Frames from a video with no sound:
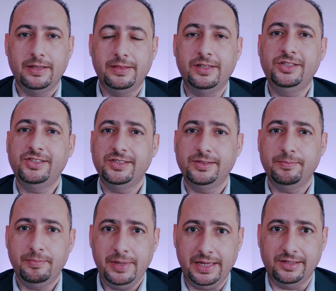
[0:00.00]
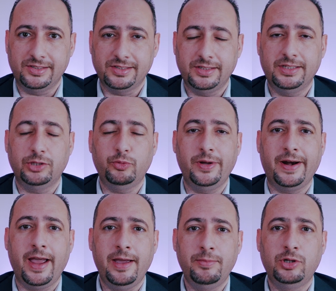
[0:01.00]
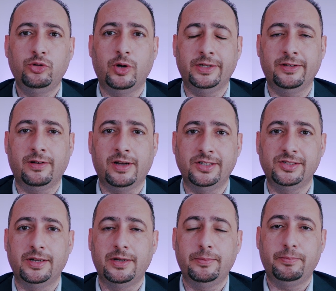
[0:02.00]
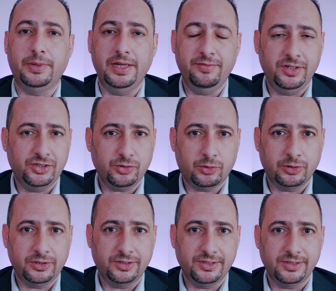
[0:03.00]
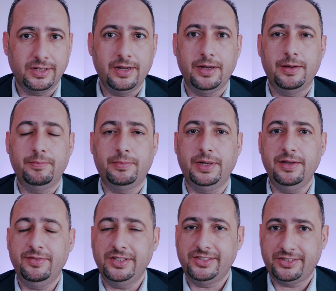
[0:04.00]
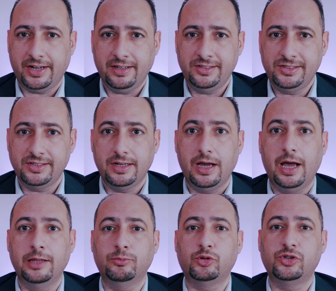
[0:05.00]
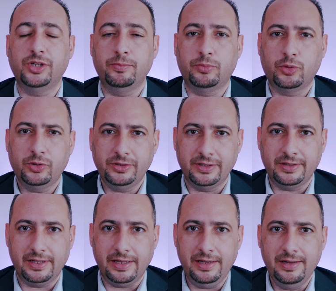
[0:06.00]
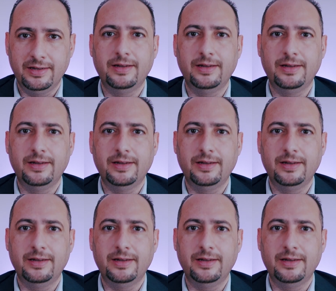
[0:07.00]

This means that we are able to analyze previous orders, previous trends, and most importantly,